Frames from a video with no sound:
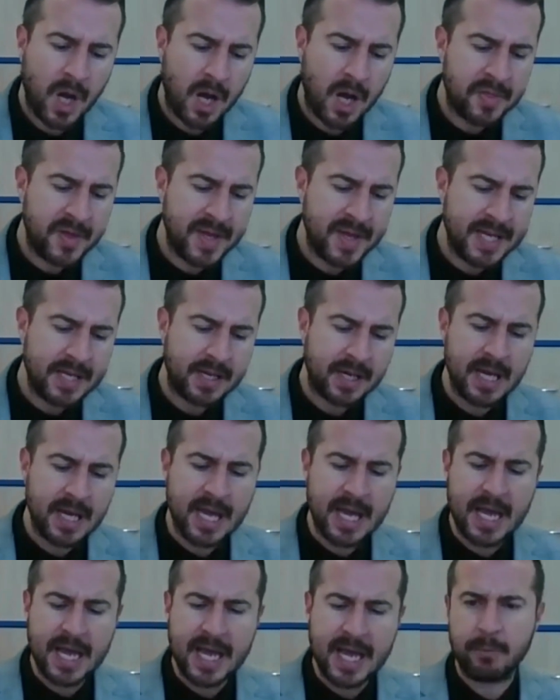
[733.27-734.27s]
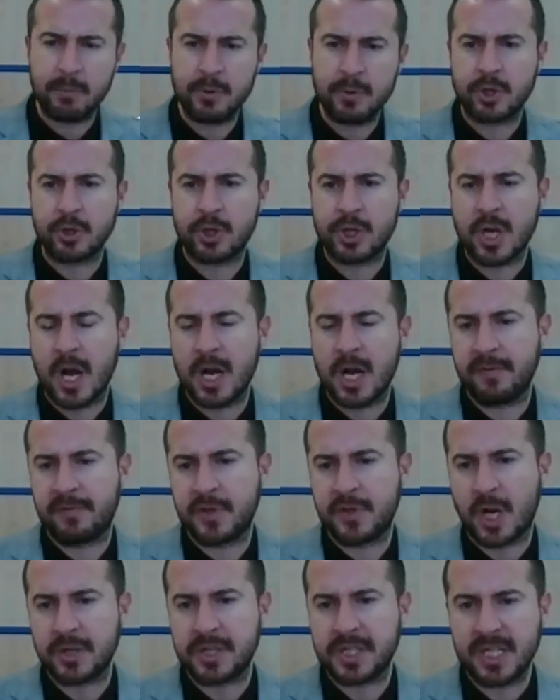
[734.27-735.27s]
I think it was just kind
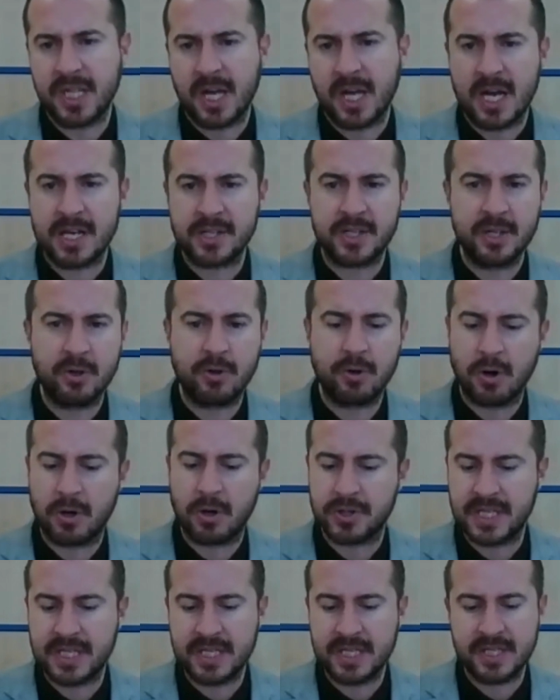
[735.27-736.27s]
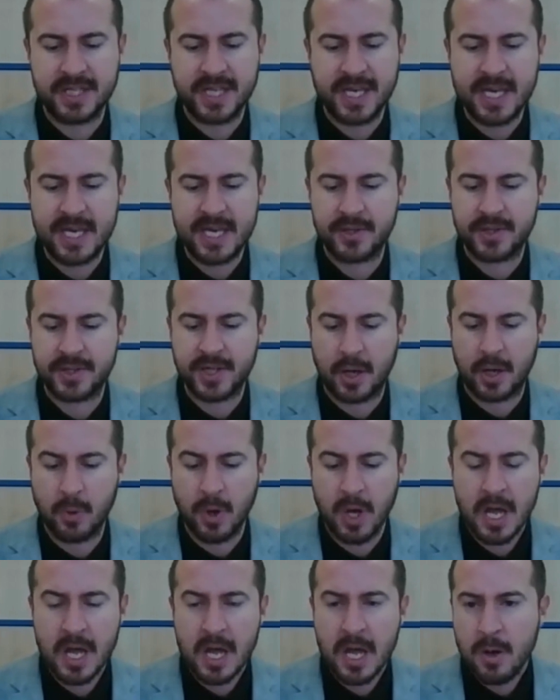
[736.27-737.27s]
of dotting I's and crossing T's. So
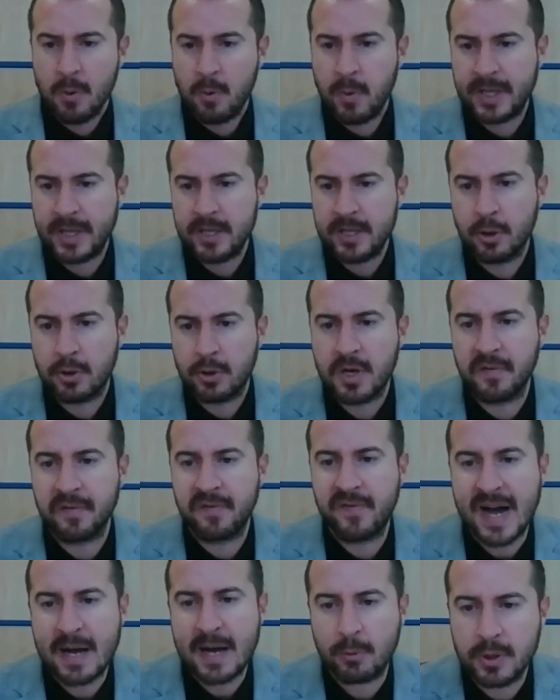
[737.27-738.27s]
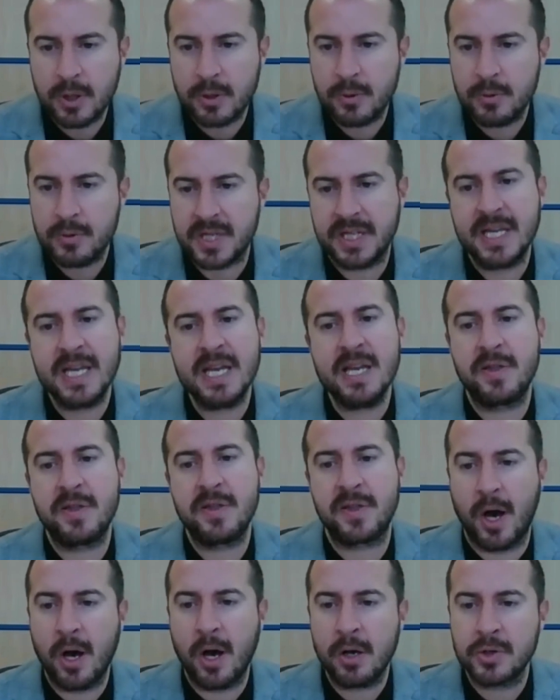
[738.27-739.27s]
when you look at values and
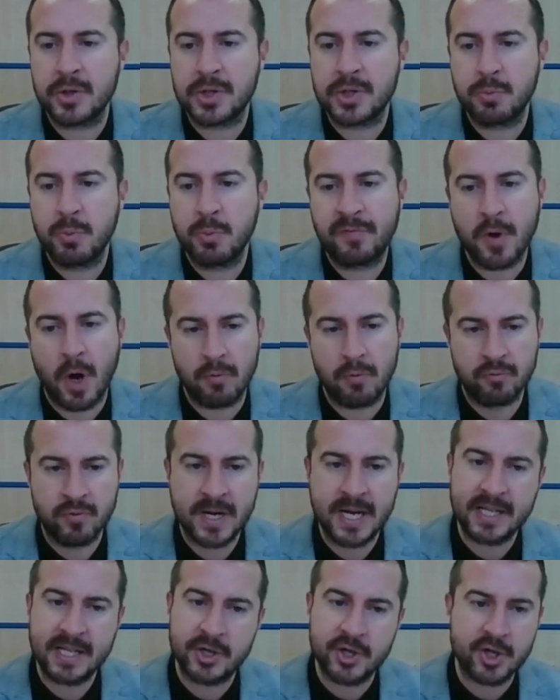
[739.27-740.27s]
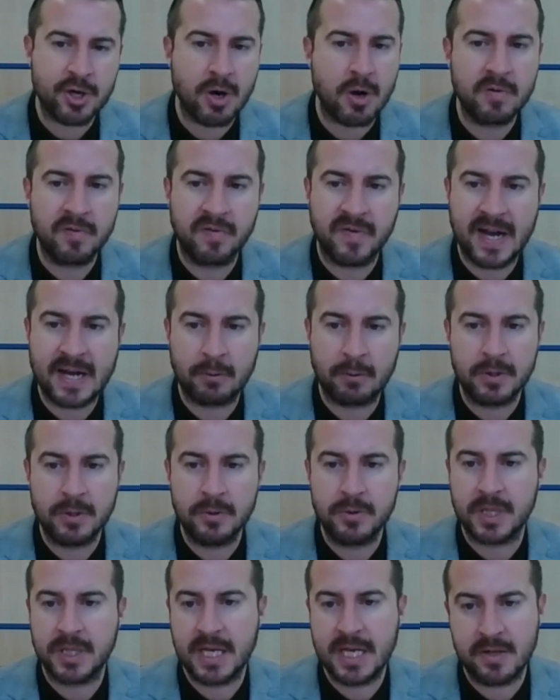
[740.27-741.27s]
ethos, we've got really strong
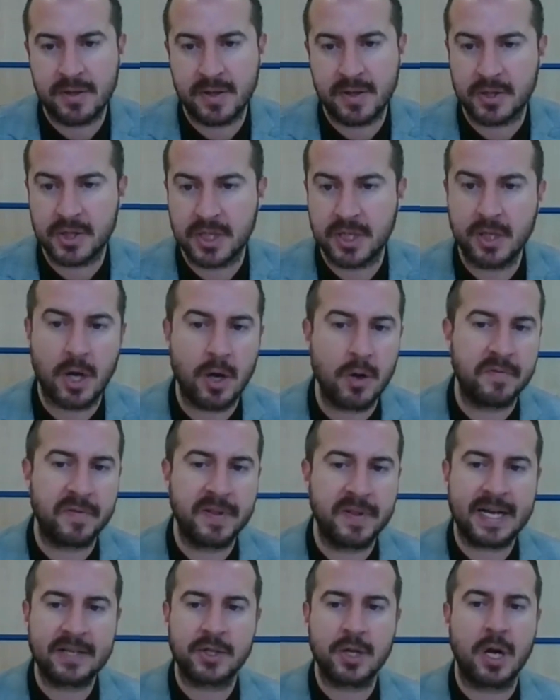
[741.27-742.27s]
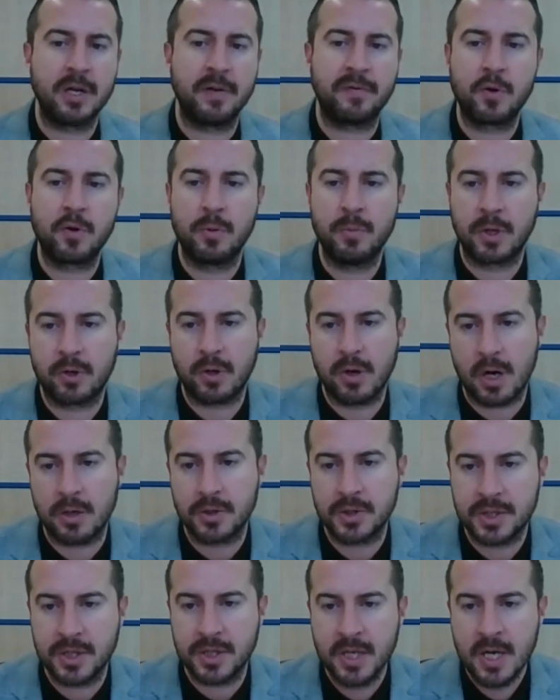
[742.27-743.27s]
values and ethos, and hopefully that's kind of come
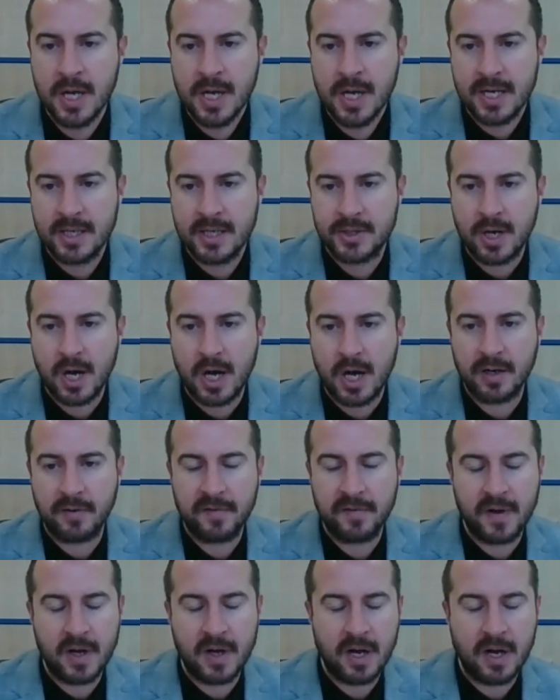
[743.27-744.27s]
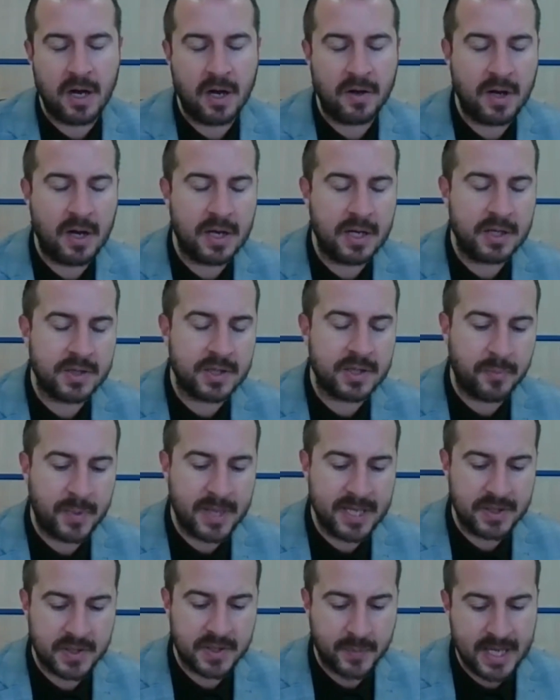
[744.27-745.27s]
across as kind of as I've
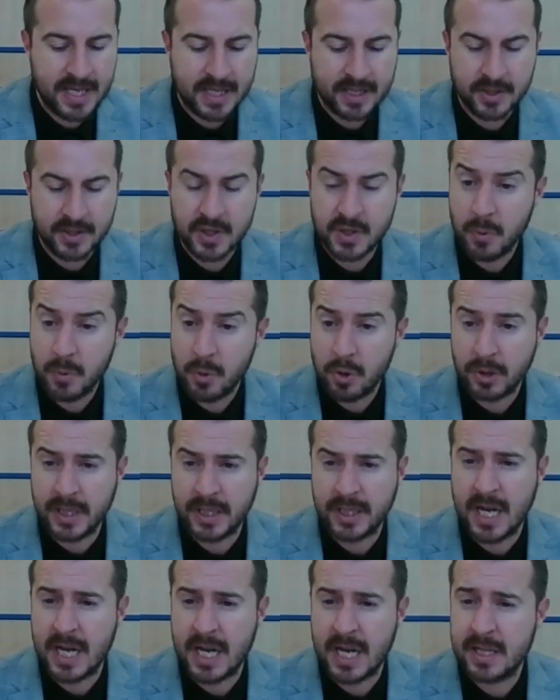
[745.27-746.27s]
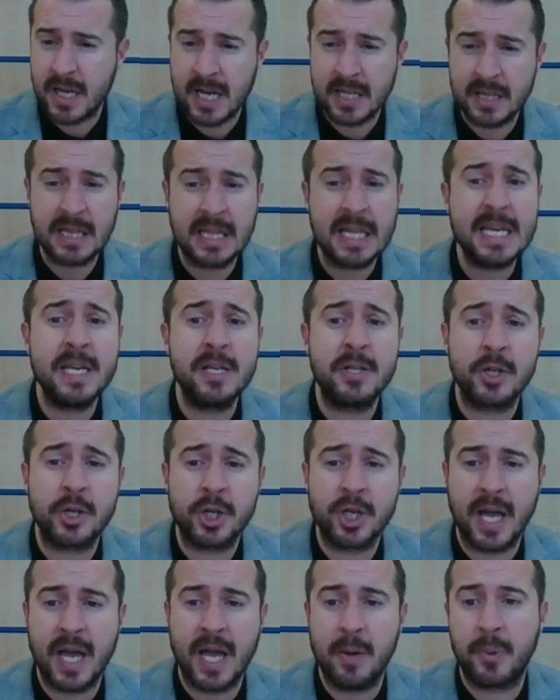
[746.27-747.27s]
been speaking this morning, and
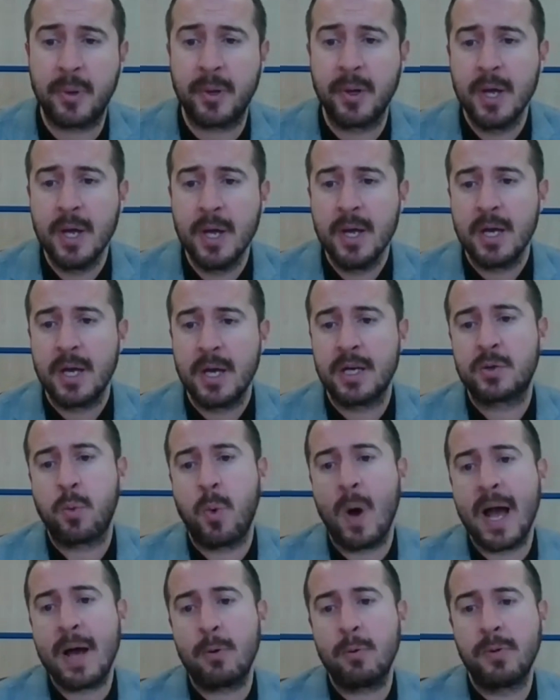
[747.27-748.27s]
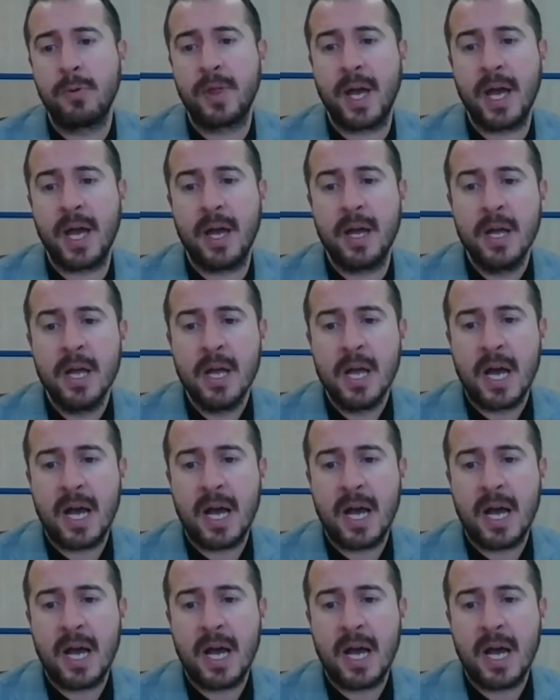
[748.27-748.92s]
leadership as well. That